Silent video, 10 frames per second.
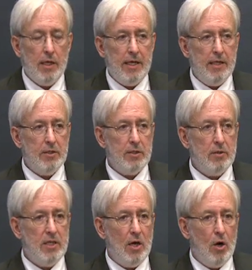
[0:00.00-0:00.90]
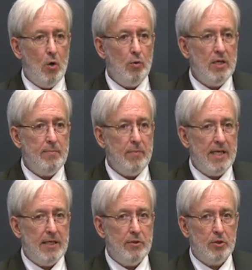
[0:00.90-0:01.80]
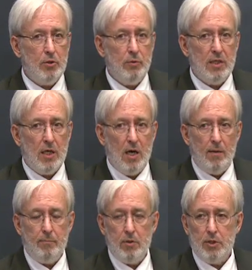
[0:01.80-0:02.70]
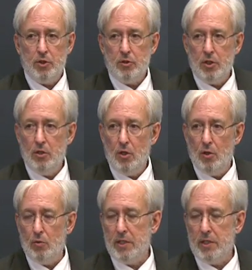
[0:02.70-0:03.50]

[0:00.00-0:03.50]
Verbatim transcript: is the only means to accomplish the goal.